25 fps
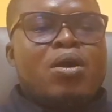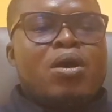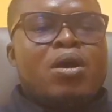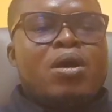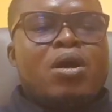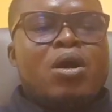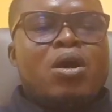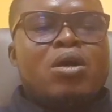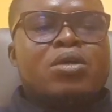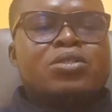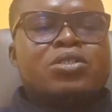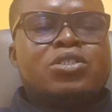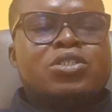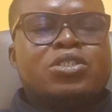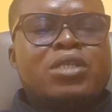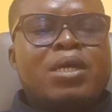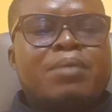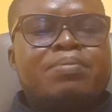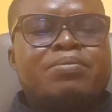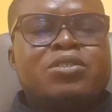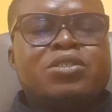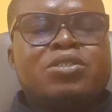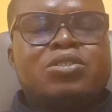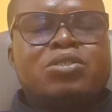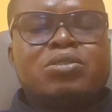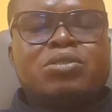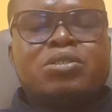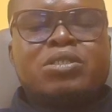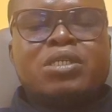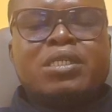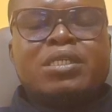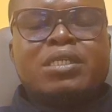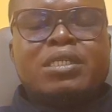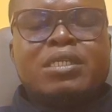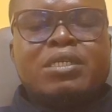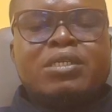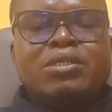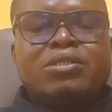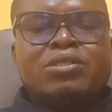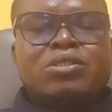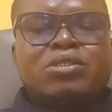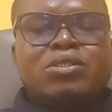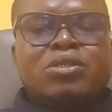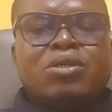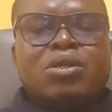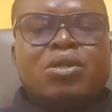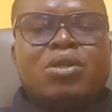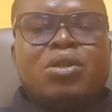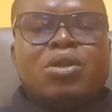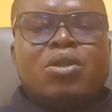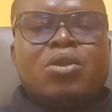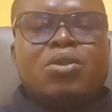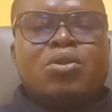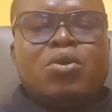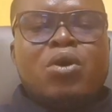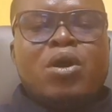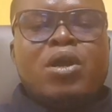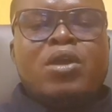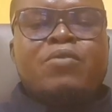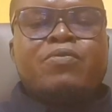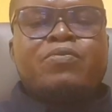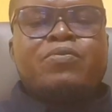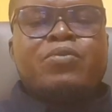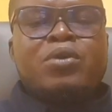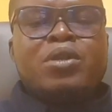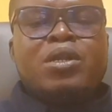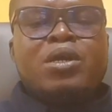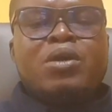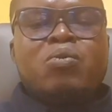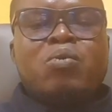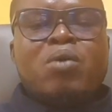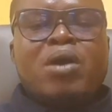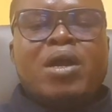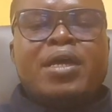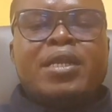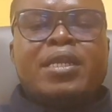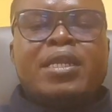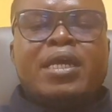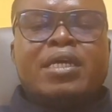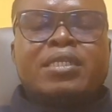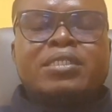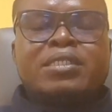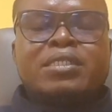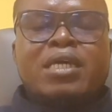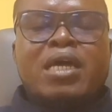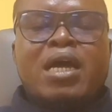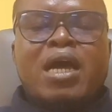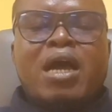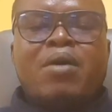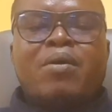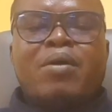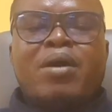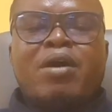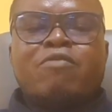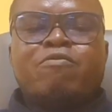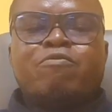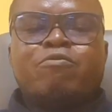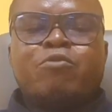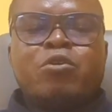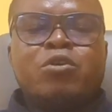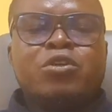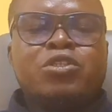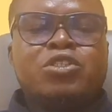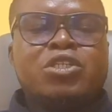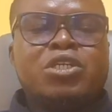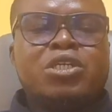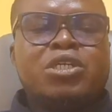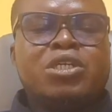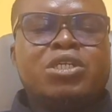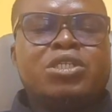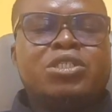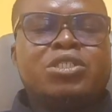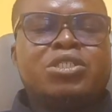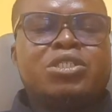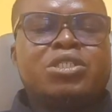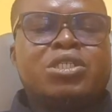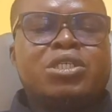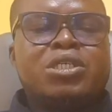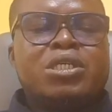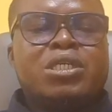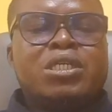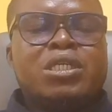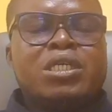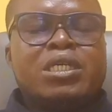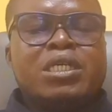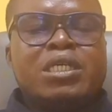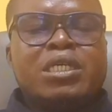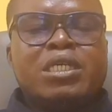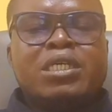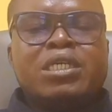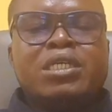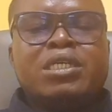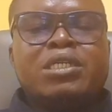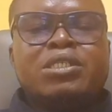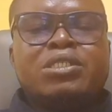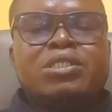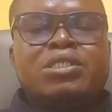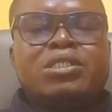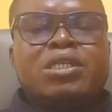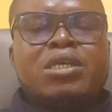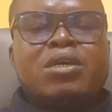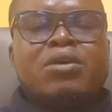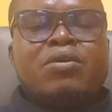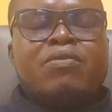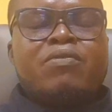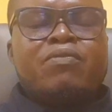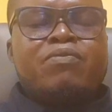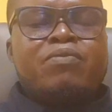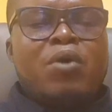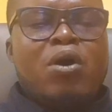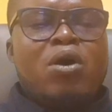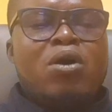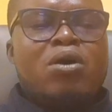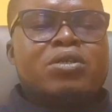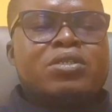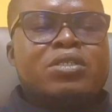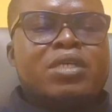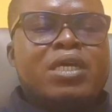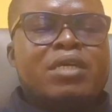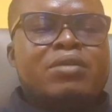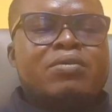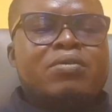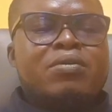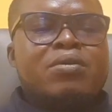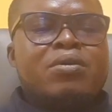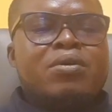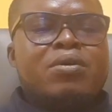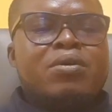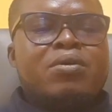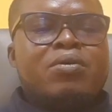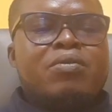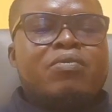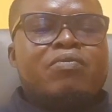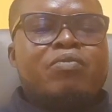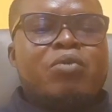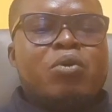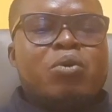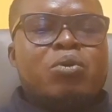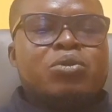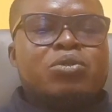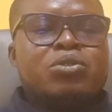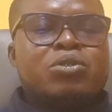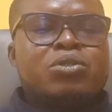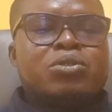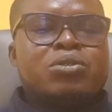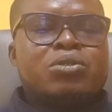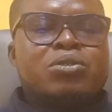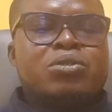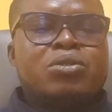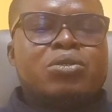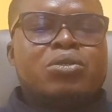On substituting this, knowing fully well that our voltage is 400 volts,